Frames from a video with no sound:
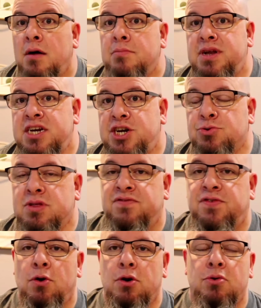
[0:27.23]
update you with a
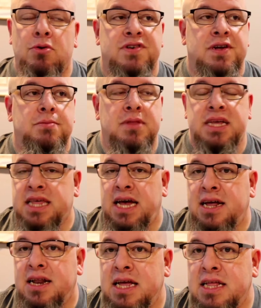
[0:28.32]
photo or something like
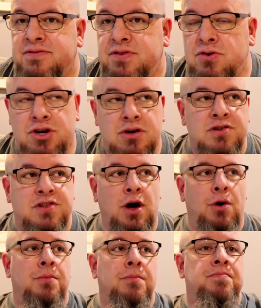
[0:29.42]
that in the future.
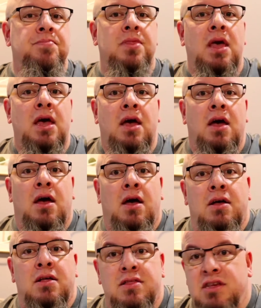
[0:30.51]
So,
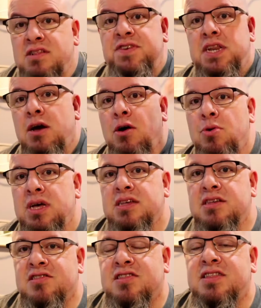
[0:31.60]
this video
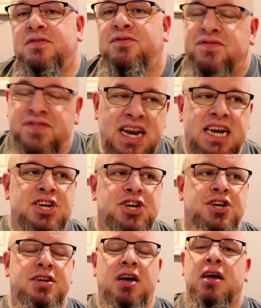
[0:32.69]
is the
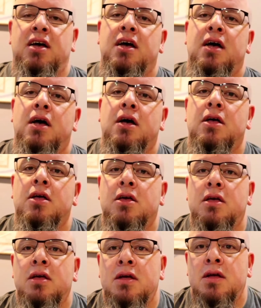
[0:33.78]
finished
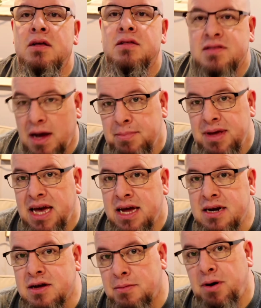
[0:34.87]
zombie
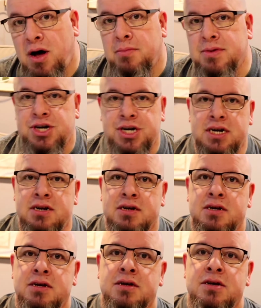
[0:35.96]
head gumball machine.
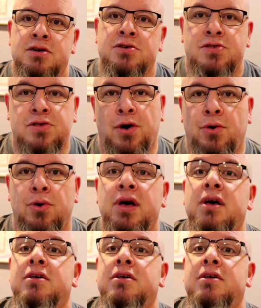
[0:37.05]
So